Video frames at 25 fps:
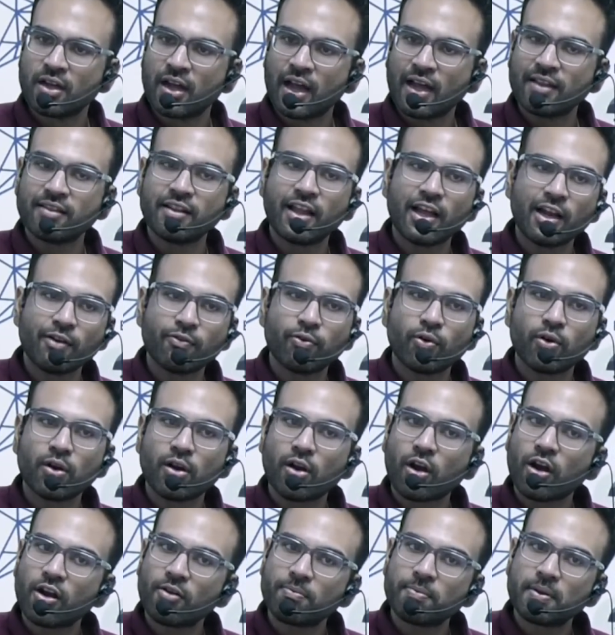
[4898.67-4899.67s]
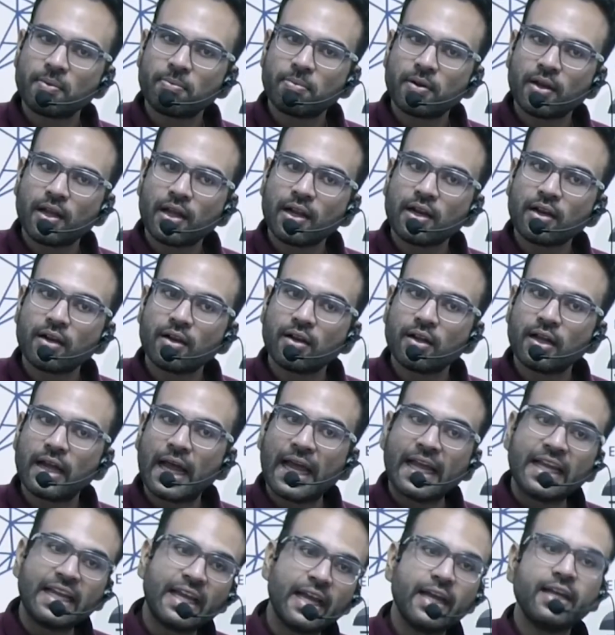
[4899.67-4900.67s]
And therefore, a lot of people are
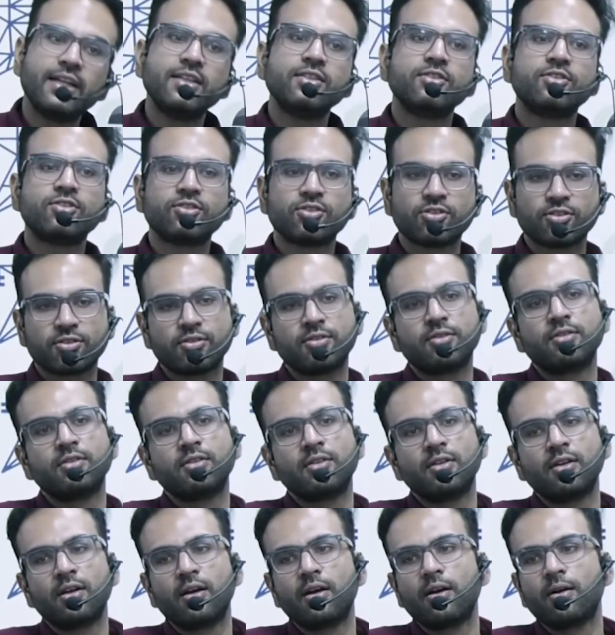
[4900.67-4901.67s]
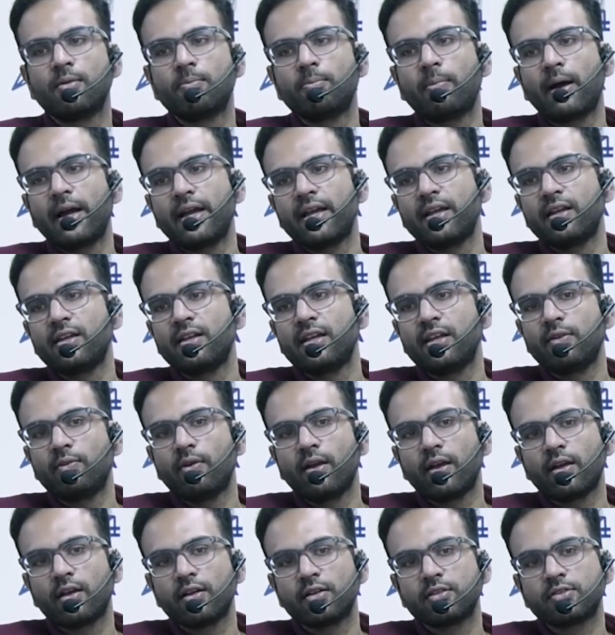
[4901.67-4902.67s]
against buying
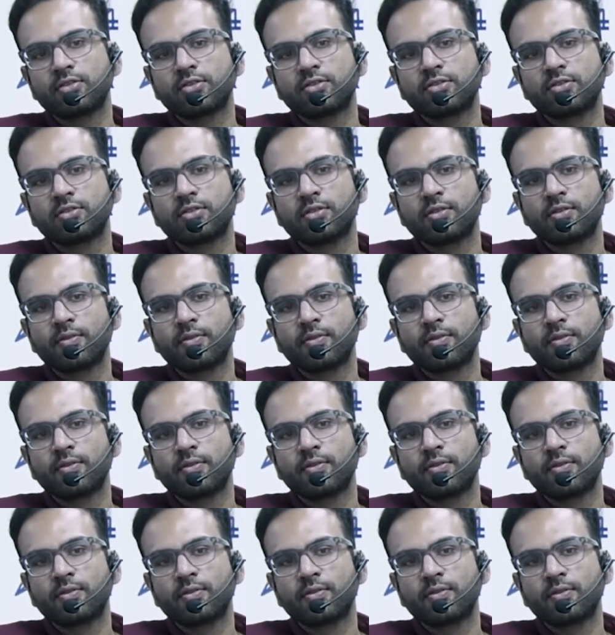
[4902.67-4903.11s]
e-vehicles.